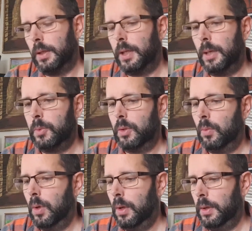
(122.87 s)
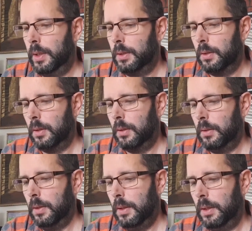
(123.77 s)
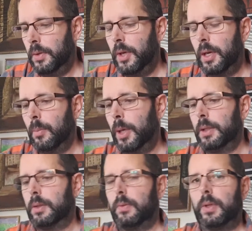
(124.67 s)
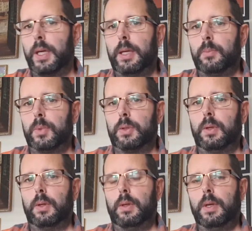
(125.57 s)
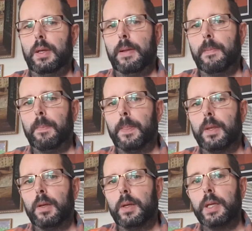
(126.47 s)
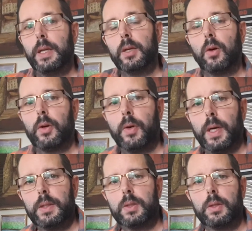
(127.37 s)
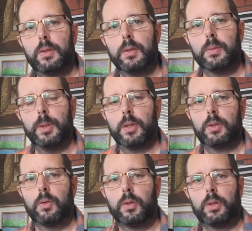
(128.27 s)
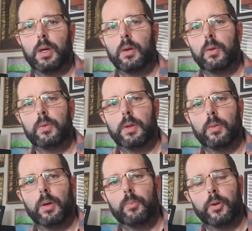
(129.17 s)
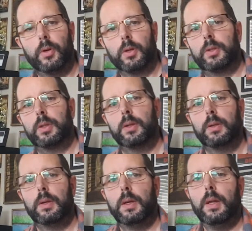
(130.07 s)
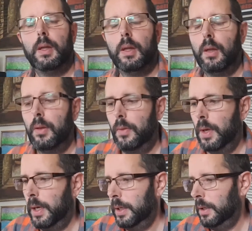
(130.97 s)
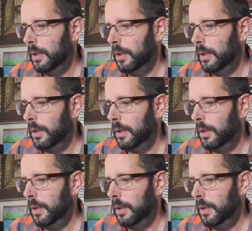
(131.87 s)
Games That Weren't is a database of games that nearly got created. There's a bit of source code, they were in production, they